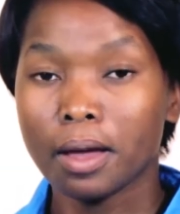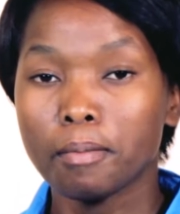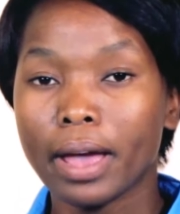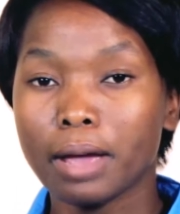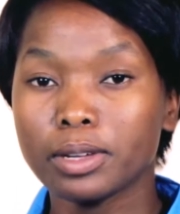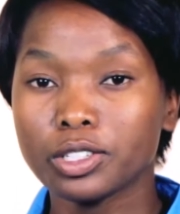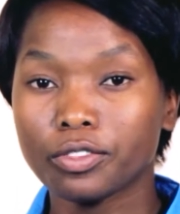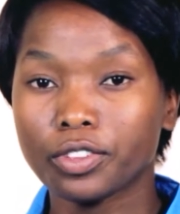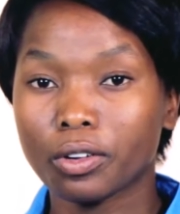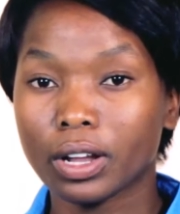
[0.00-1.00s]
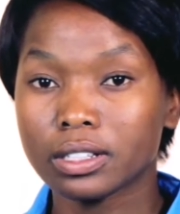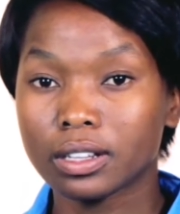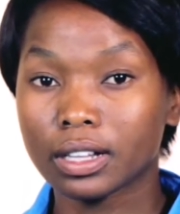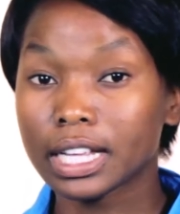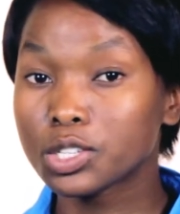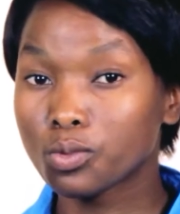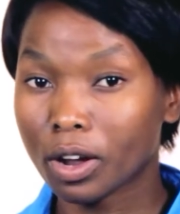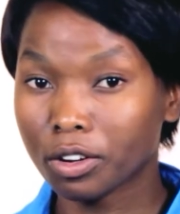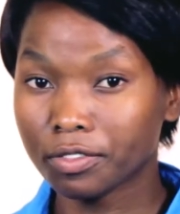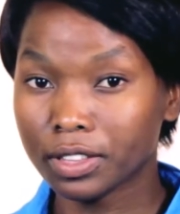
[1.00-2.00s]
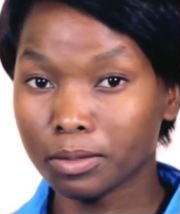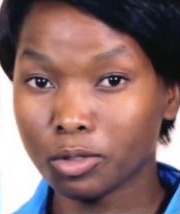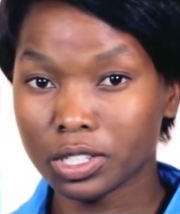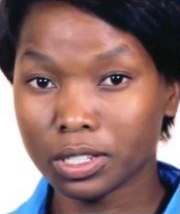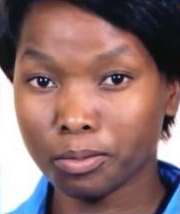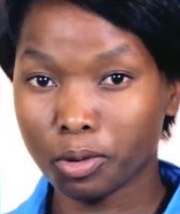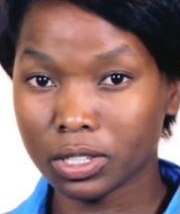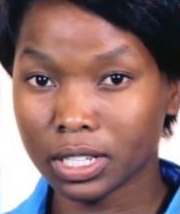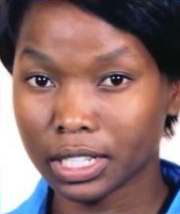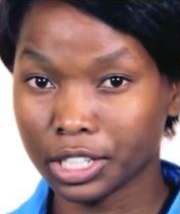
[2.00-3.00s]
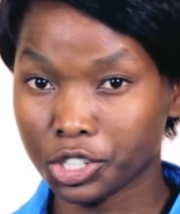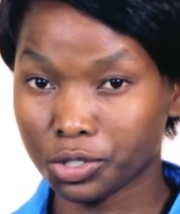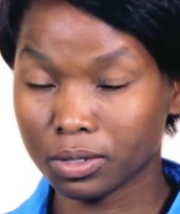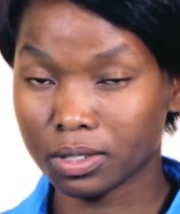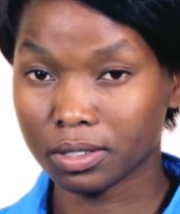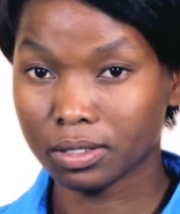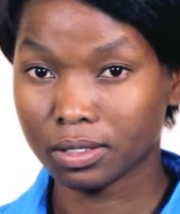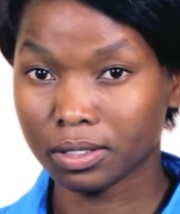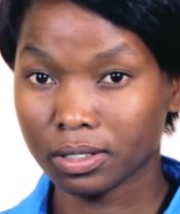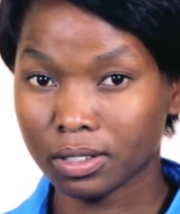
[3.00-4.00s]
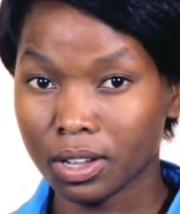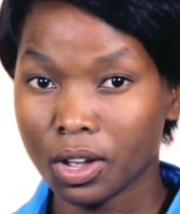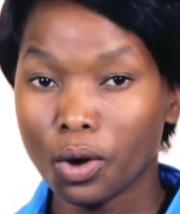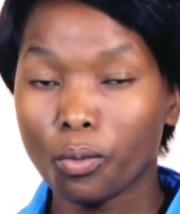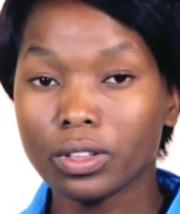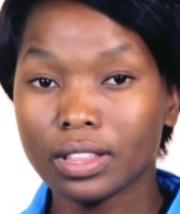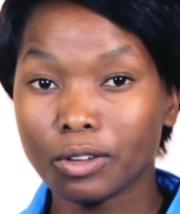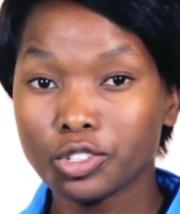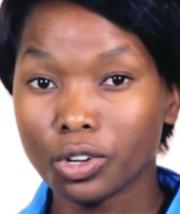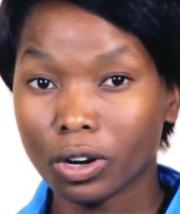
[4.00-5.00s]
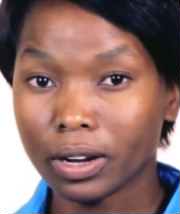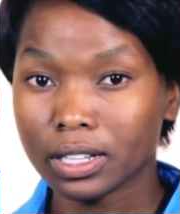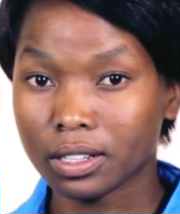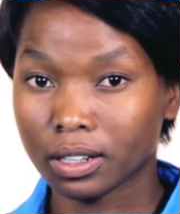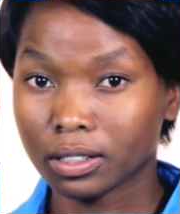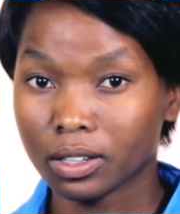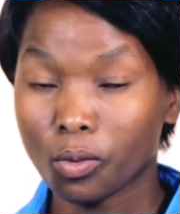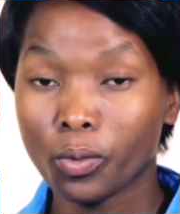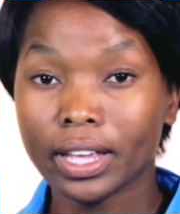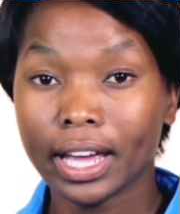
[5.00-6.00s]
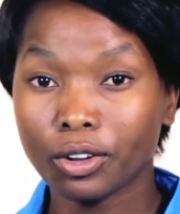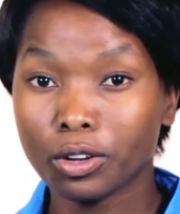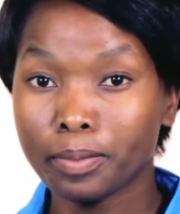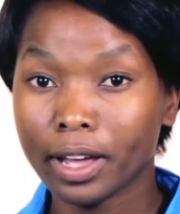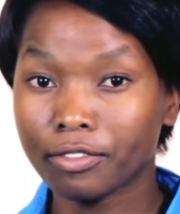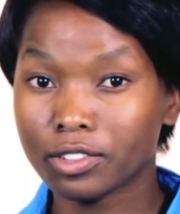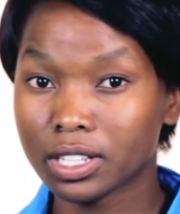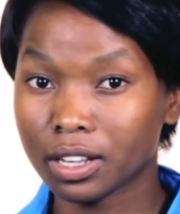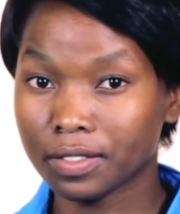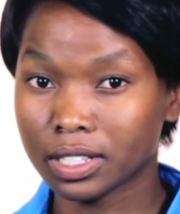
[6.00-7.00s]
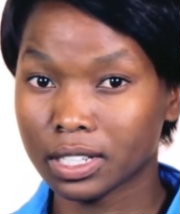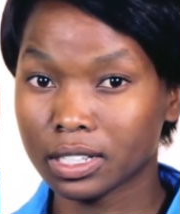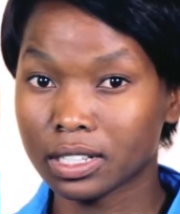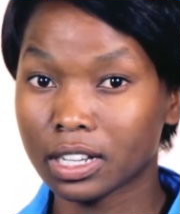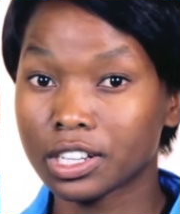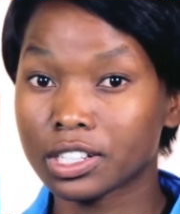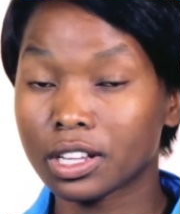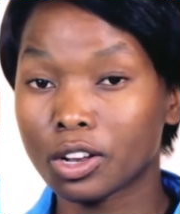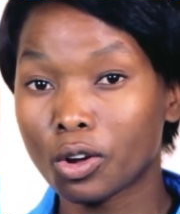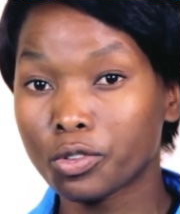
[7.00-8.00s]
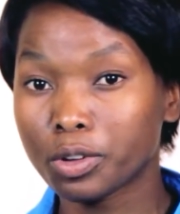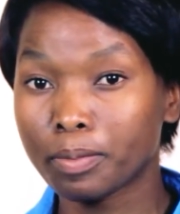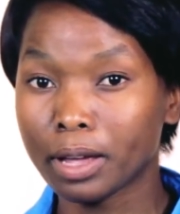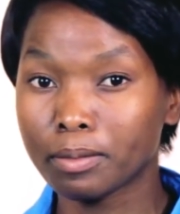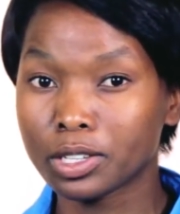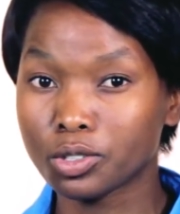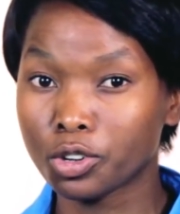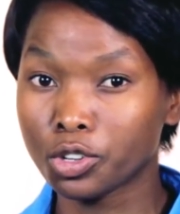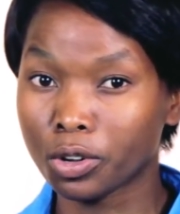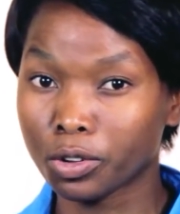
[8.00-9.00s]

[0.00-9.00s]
Payment of your rental is one of the most important issues. Without your rental, we cannot pay for services such as the loan repayment on your